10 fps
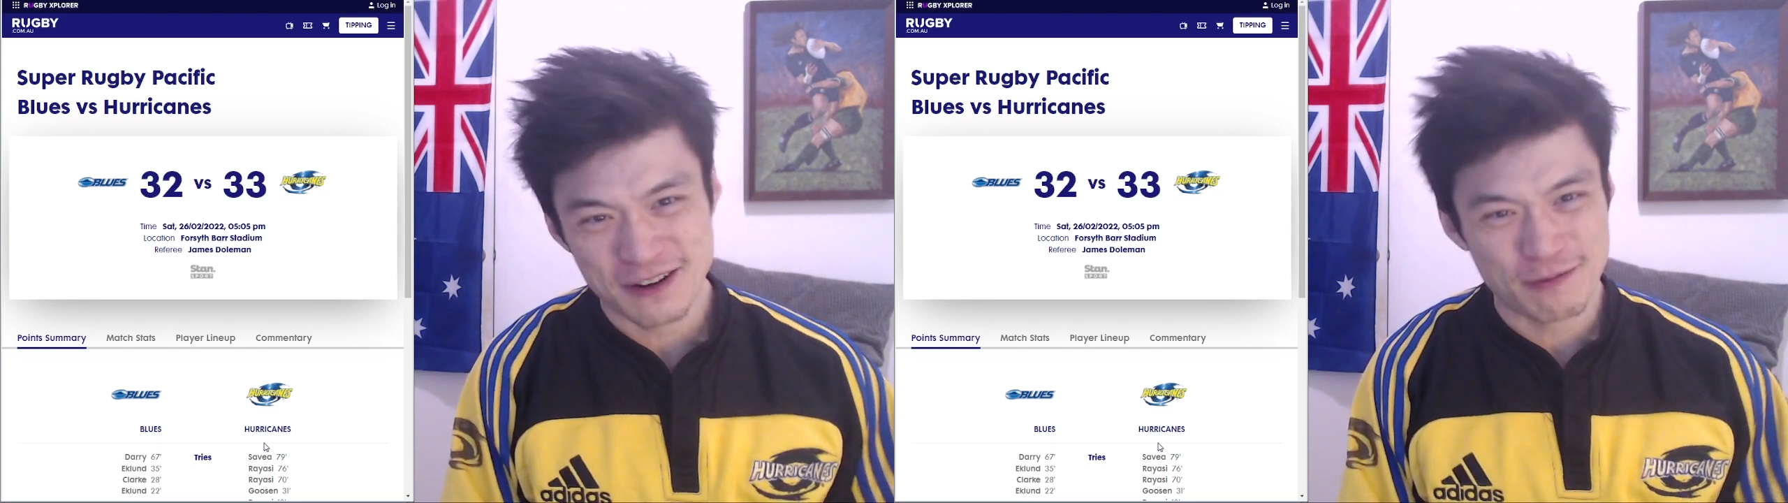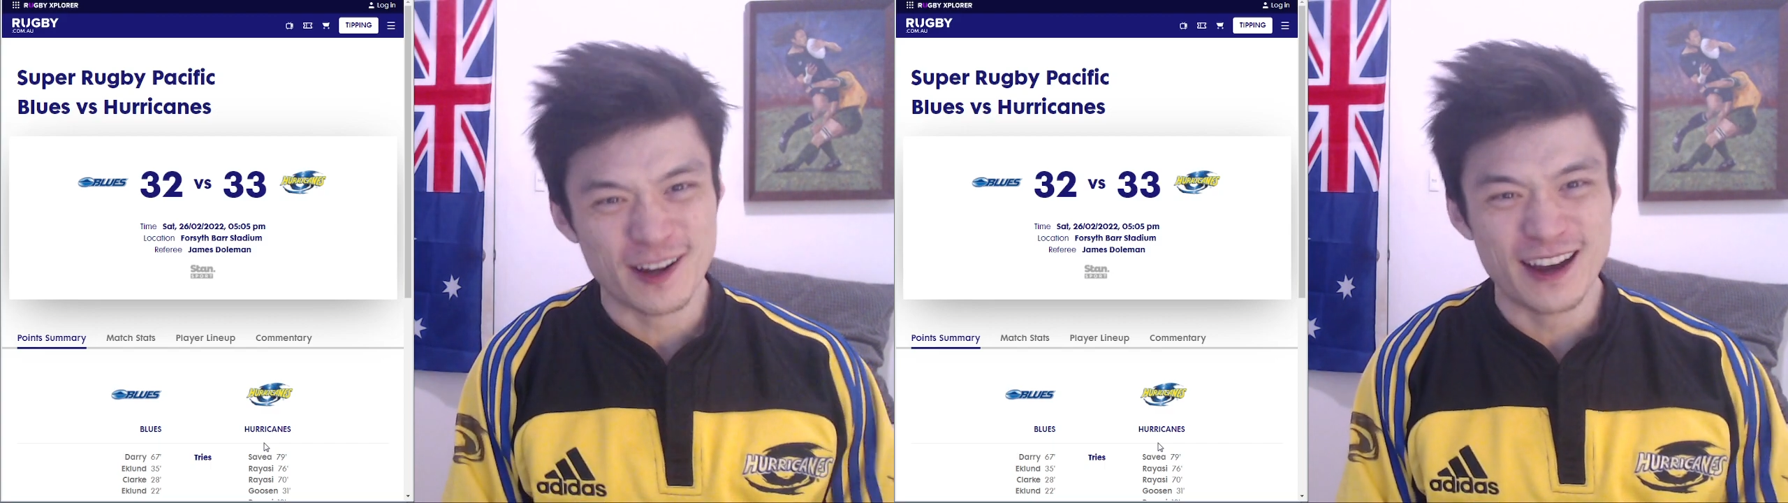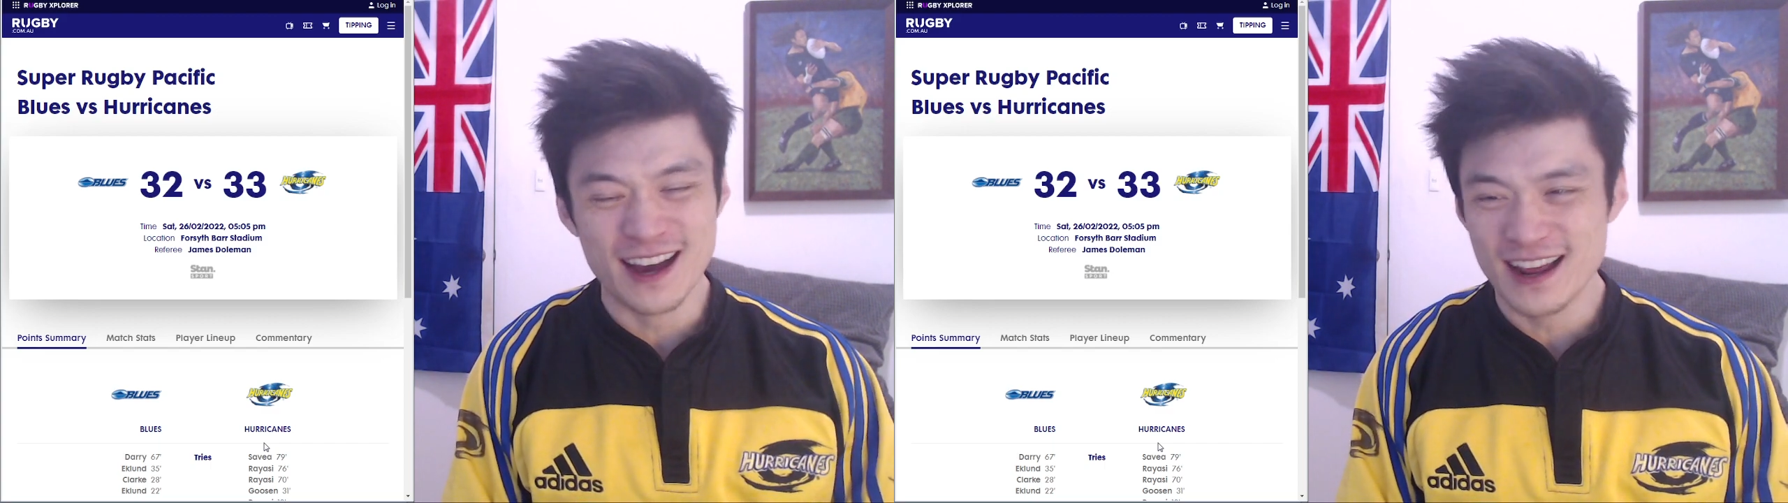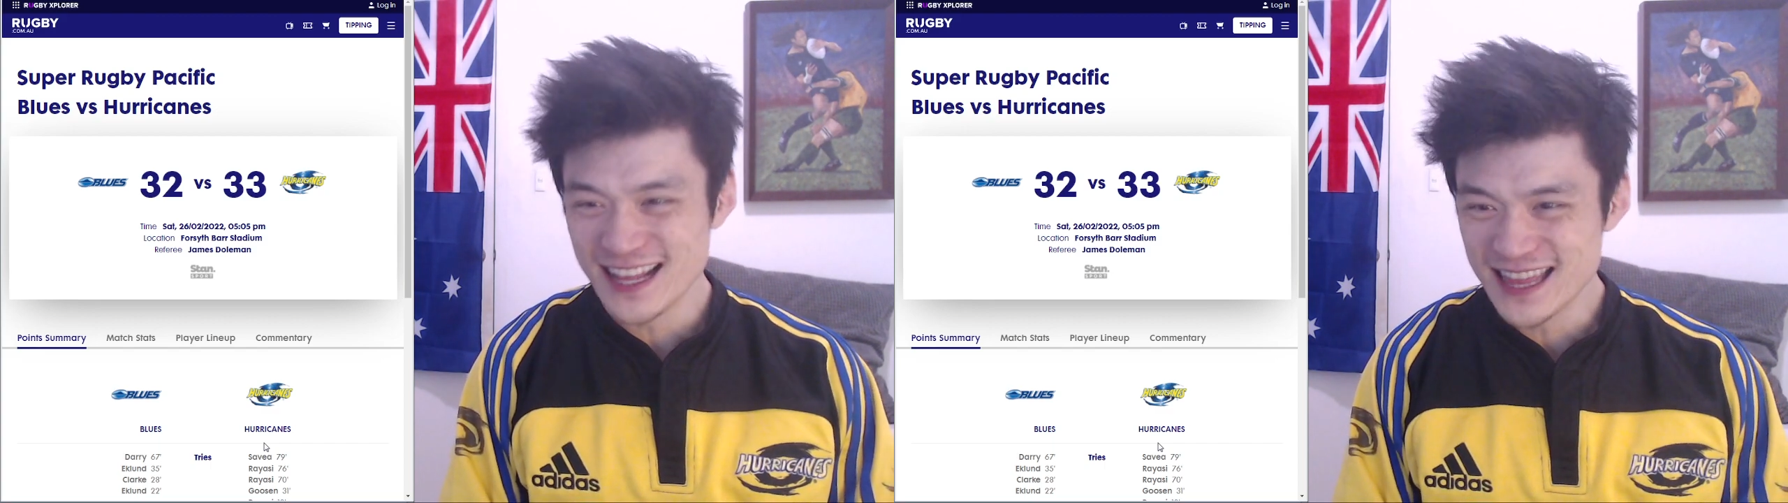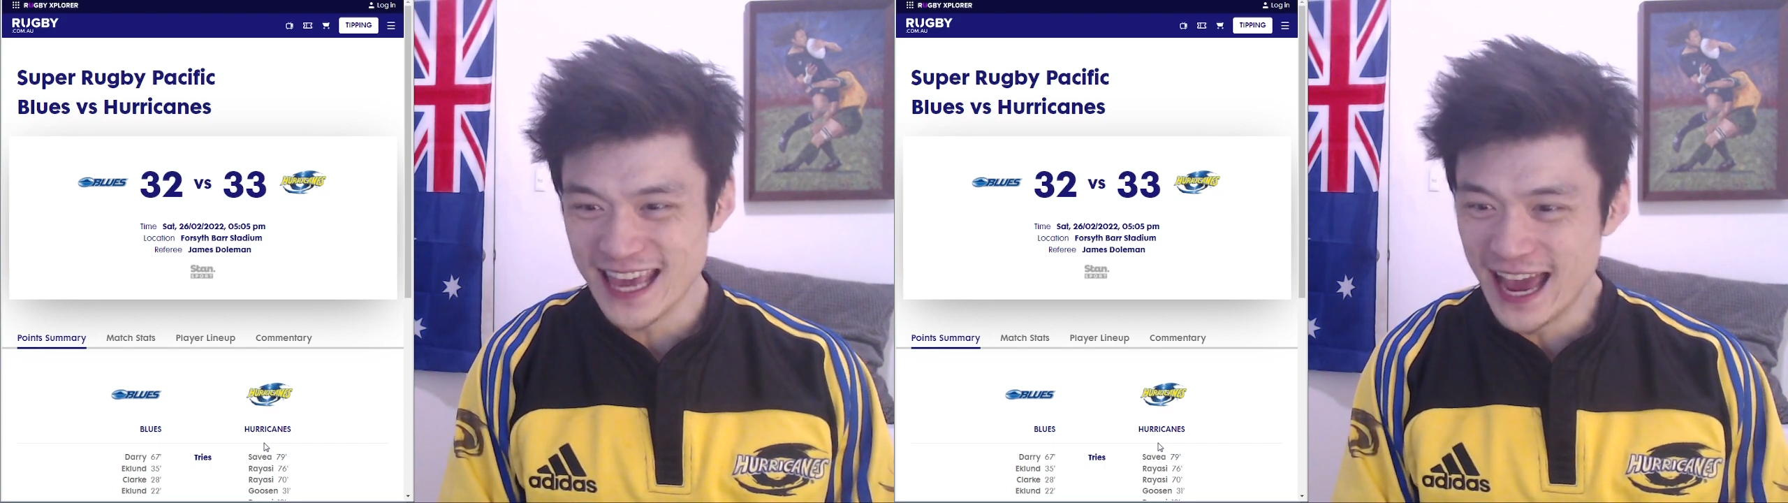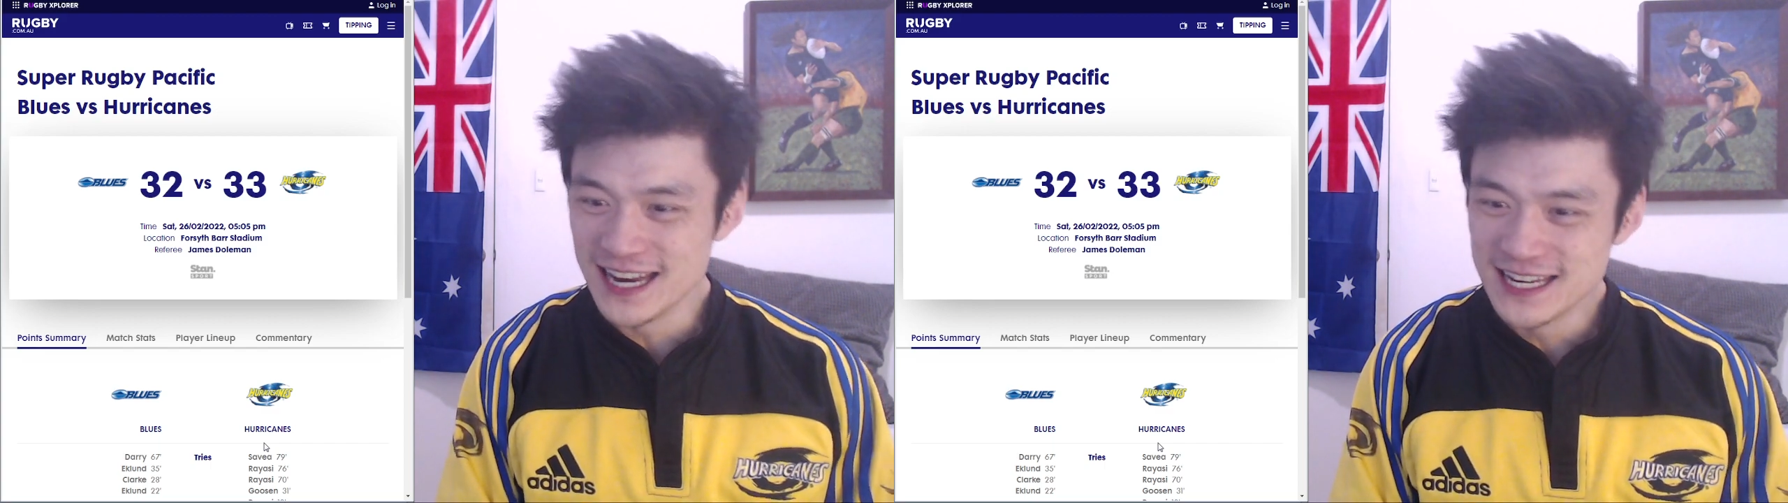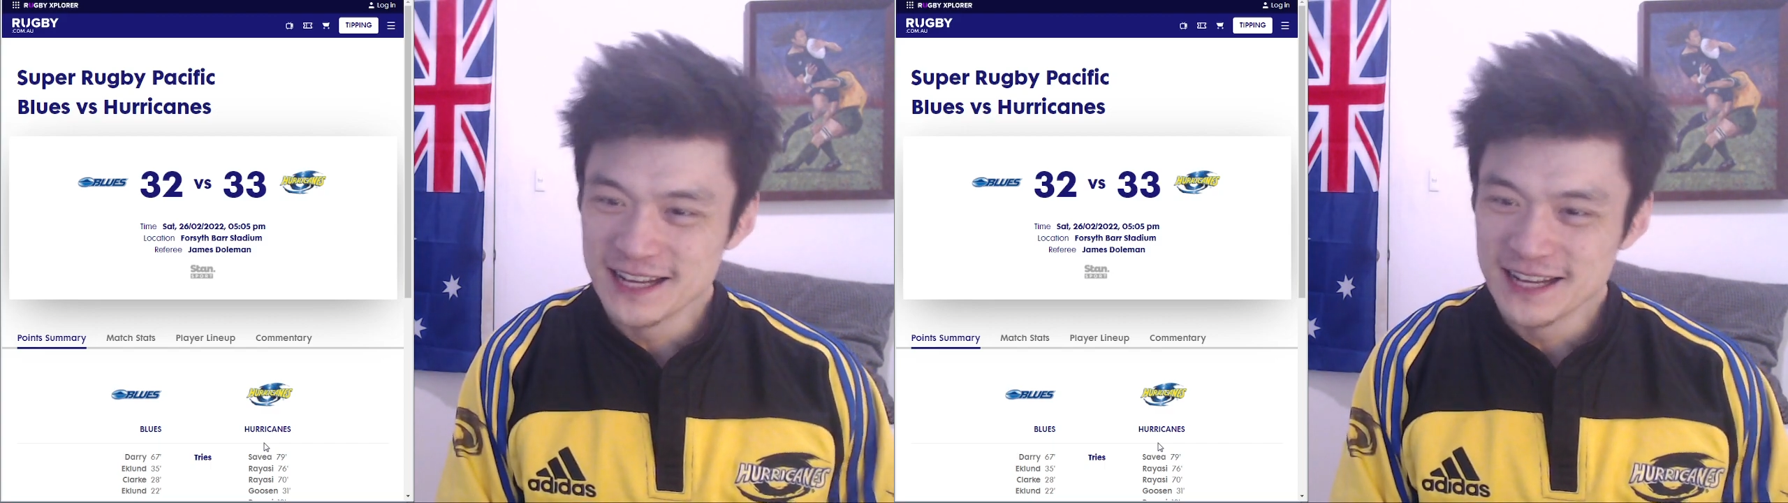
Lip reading: player in the end.